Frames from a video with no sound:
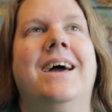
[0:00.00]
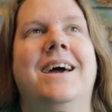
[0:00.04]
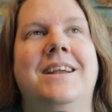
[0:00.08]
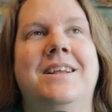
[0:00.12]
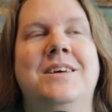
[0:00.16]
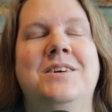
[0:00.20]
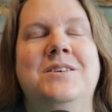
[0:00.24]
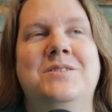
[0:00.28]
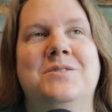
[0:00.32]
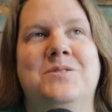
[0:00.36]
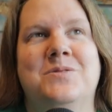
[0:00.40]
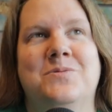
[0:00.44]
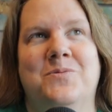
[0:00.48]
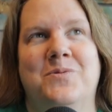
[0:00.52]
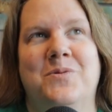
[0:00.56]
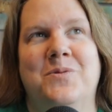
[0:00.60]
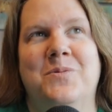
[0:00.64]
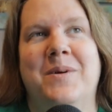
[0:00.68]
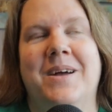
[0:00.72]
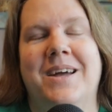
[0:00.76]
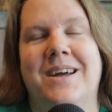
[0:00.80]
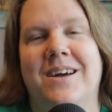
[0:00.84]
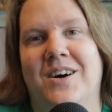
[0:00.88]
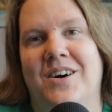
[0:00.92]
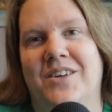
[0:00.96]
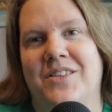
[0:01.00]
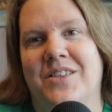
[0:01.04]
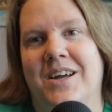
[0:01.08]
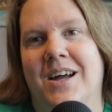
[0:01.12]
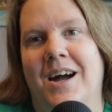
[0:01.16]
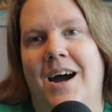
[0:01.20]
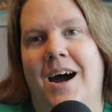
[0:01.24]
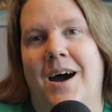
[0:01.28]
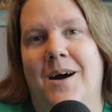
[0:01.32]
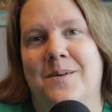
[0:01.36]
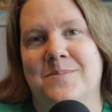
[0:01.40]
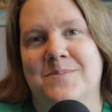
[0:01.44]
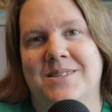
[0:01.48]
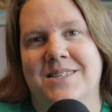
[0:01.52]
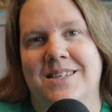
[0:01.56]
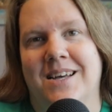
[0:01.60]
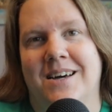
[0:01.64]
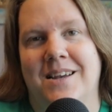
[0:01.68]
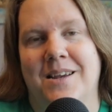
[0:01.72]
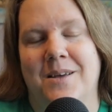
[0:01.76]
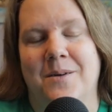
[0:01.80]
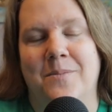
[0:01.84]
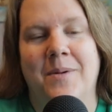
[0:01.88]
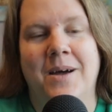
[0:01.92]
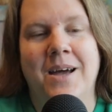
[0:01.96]
and his roommate called the cops
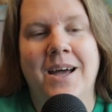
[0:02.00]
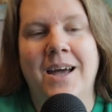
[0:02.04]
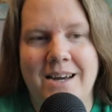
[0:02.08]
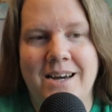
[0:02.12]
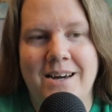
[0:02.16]
on him.